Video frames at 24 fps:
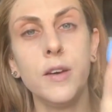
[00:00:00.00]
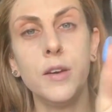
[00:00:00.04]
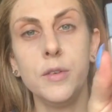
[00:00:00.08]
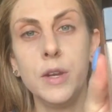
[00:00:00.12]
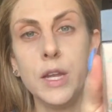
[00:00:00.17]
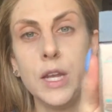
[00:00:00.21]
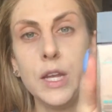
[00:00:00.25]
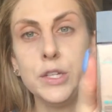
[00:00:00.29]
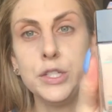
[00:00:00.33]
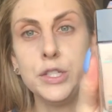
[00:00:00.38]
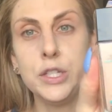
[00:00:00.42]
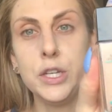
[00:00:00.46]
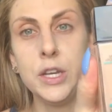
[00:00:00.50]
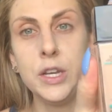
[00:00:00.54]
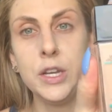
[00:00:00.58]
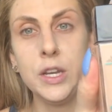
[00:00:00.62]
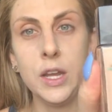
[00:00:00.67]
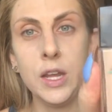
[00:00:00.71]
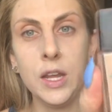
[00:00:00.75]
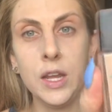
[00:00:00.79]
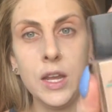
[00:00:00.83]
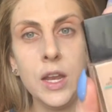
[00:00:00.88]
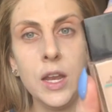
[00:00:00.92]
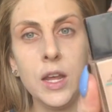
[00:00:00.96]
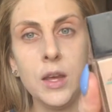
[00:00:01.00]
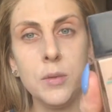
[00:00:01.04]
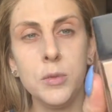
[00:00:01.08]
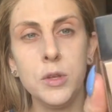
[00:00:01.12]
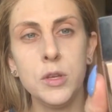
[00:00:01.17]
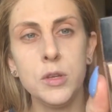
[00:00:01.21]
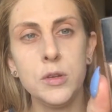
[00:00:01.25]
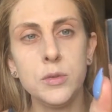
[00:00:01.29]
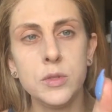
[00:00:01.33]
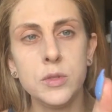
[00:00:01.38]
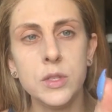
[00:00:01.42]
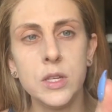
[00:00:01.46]
foundation, and I'm
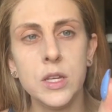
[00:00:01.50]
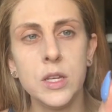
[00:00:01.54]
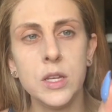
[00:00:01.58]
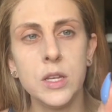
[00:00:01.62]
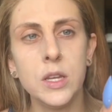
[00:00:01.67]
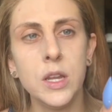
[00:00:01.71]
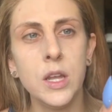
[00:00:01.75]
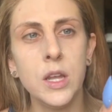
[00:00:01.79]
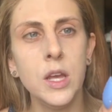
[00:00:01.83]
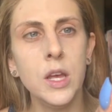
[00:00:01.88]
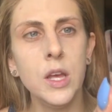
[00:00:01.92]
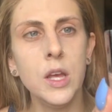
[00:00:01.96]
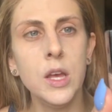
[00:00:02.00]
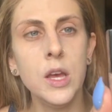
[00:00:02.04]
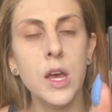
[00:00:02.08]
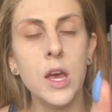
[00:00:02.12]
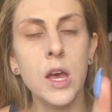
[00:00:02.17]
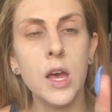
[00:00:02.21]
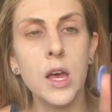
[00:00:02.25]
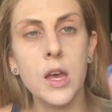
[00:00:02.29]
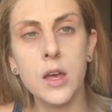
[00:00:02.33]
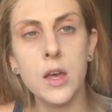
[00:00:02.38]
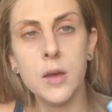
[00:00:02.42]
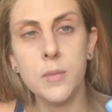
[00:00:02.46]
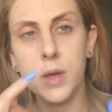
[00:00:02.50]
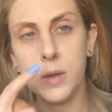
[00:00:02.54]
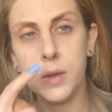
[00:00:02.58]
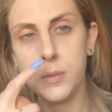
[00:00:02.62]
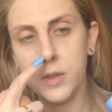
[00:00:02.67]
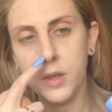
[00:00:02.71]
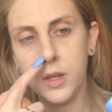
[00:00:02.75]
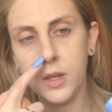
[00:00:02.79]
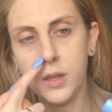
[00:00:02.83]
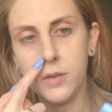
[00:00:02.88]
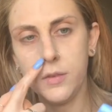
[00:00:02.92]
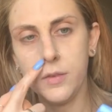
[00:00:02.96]
using
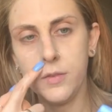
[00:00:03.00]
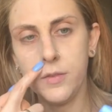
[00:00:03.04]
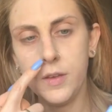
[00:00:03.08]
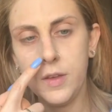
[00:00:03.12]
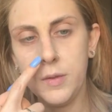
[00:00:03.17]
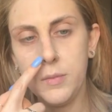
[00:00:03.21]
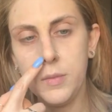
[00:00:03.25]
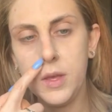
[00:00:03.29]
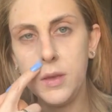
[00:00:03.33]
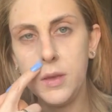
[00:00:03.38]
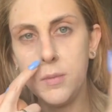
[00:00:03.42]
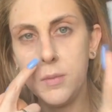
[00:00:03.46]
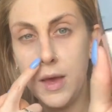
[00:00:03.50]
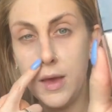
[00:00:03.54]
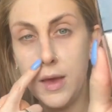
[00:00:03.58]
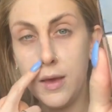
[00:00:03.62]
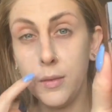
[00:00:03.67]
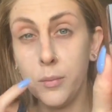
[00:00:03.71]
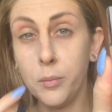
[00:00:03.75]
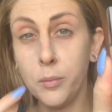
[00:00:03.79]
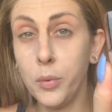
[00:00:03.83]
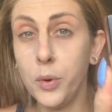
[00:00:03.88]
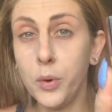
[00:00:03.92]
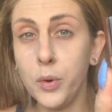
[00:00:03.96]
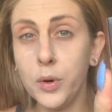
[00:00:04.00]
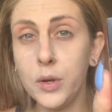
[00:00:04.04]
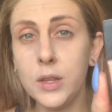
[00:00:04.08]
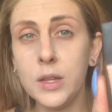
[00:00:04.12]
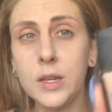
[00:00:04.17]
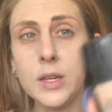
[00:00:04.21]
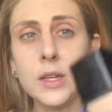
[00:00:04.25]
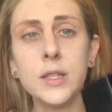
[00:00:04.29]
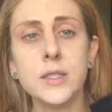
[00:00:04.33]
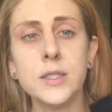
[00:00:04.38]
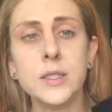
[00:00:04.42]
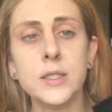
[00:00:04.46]
Maybelline Fit Me Matte and
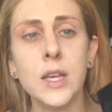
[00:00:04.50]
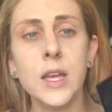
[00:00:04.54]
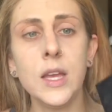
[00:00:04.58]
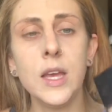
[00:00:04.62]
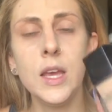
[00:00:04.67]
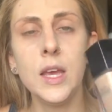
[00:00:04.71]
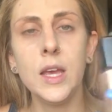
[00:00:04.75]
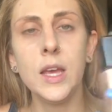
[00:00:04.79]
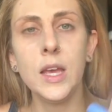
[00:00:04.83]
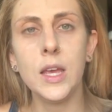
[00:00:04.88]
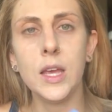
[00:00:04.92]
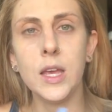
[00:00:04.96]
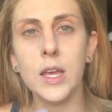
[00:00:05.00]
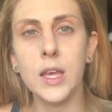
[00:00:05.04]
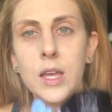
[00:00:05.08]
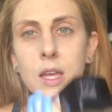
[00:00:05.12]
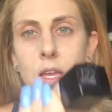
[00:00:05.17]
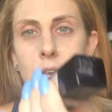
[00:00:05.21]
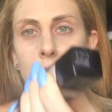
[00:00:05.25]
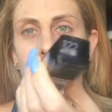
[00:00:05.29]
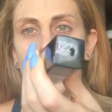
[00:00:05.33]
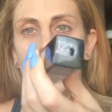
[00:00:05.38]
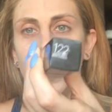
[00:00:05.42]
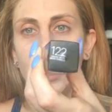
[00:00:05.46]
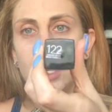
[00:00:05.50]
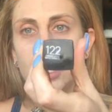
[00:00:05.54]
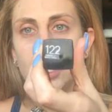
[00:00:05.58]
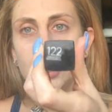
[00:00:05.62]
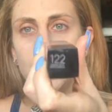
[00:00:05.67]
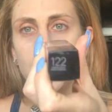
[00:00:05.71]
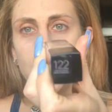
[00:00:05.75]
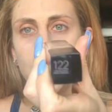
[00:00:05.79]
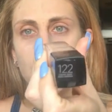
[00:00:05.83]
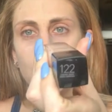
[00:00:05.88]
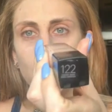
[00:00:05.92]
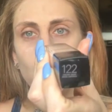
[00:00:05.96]
Poreless in
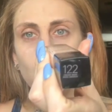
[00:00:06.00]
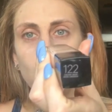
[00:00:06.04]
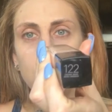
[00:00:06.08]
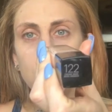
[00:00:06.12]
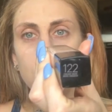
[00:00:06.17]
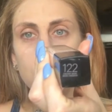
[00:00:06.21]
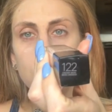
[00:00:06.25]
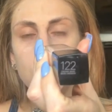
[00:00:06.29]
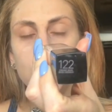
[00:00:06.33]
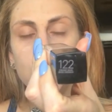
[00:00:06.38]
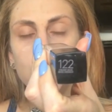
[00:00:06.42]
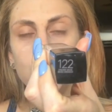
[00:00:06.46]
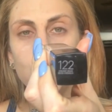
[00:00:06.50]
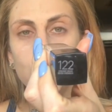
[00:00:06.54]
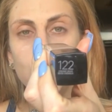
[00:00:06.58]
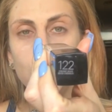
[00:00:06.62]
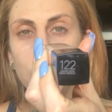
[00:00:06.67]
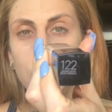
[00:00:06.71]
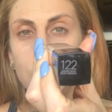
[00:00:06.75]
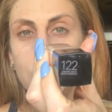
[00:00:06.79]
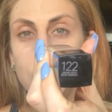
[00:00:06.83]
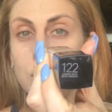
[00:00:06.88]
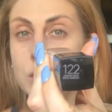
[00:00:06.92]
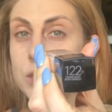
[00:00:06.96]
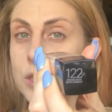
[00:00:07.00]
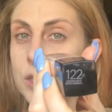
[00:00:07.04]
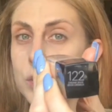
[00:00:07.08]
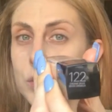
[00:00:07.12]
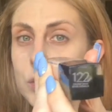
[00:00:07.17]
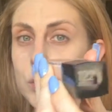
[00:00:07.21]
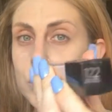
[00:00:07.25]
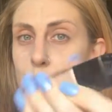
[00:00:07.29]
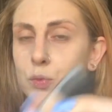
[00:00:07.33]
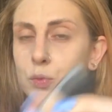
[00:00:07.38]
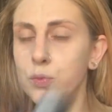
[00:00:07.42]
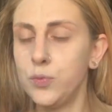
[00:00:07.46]
shade
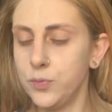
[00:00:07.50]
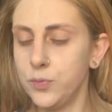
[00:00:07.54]
122.